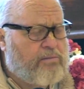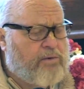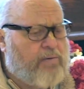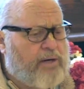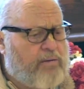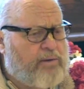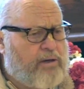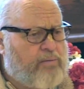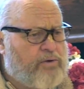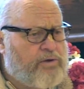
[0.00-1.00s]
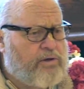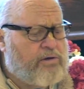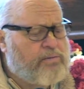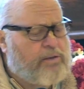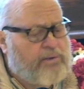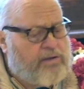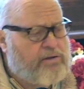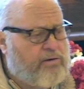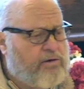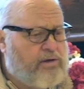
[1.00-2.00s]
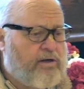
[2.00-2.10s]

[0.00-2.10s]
Prabhupada, how do we become more serious? By being serious.